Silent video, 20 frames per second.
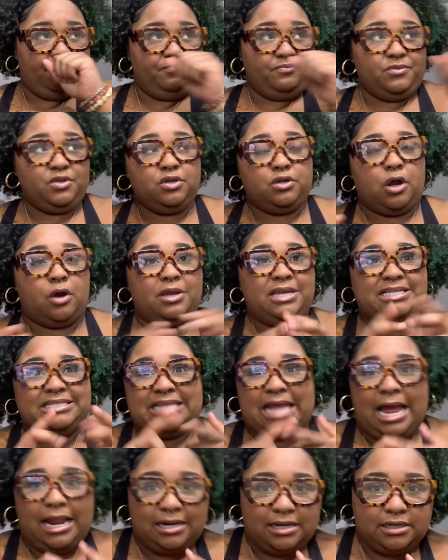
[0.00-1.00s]
you know, he's
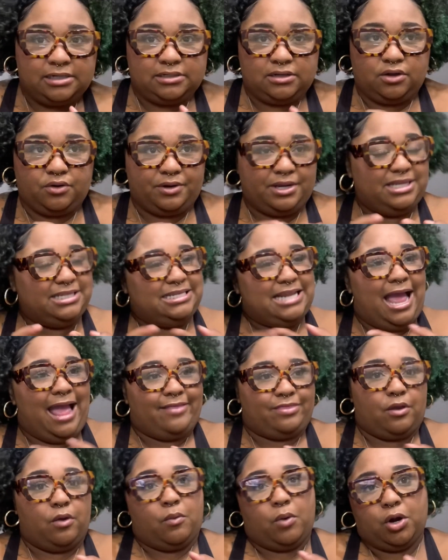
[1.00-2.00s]
not ugly or he's
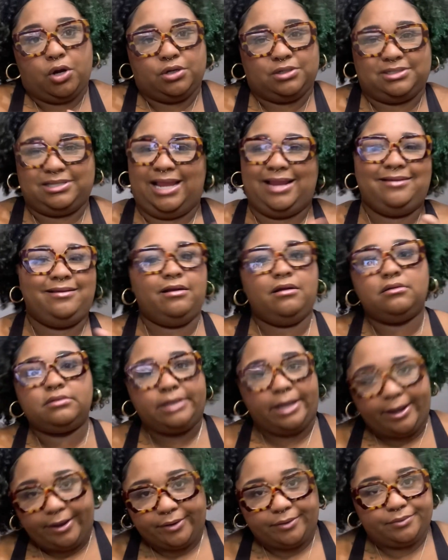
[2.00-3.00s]
not the worst. Like, girl,
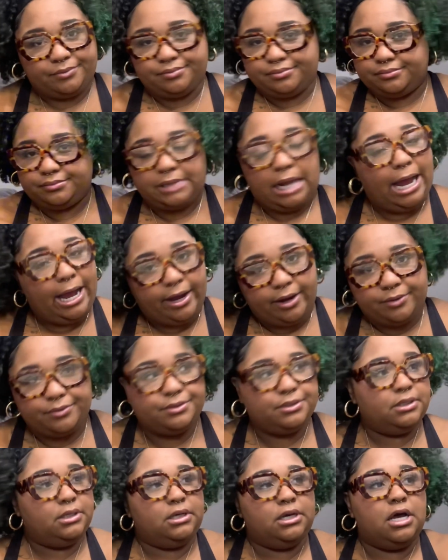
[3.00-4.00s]
no.
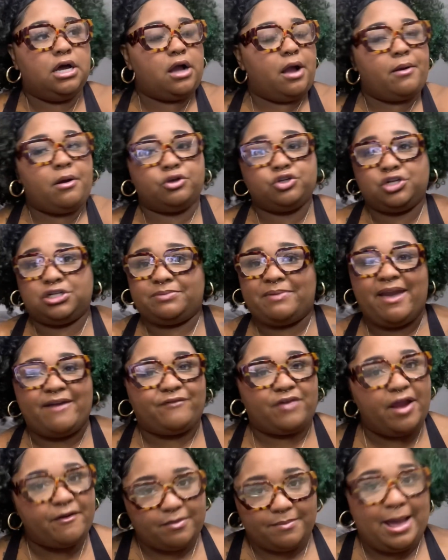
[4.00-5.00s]
Hookup culture is bad
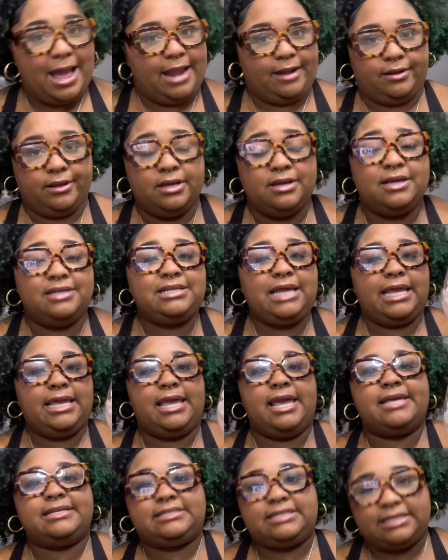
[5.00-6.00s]
for everybody. That's how you
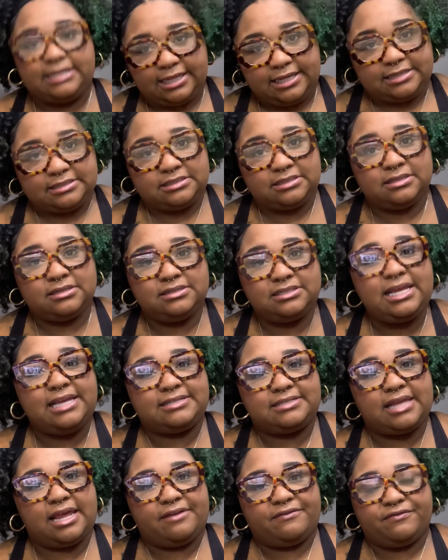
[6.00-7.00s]
get STDs. Stay
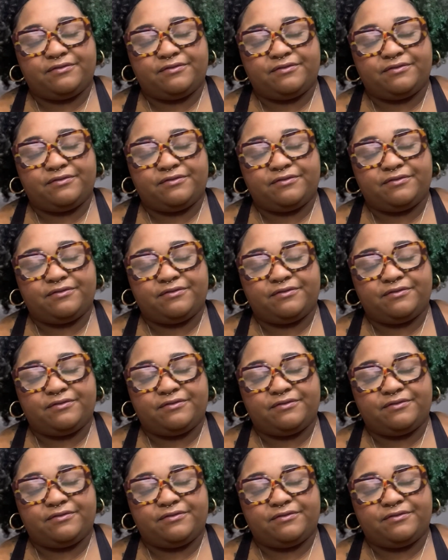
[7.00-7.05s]
safe.